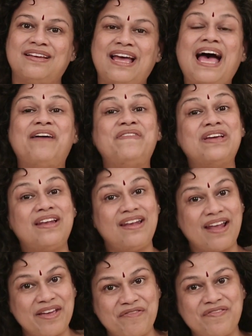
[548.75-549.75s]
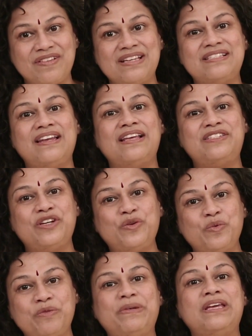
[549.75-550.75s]
Having a life is less to
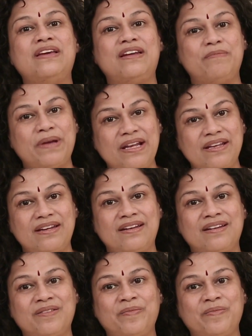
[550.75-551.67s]
do with being a rebellion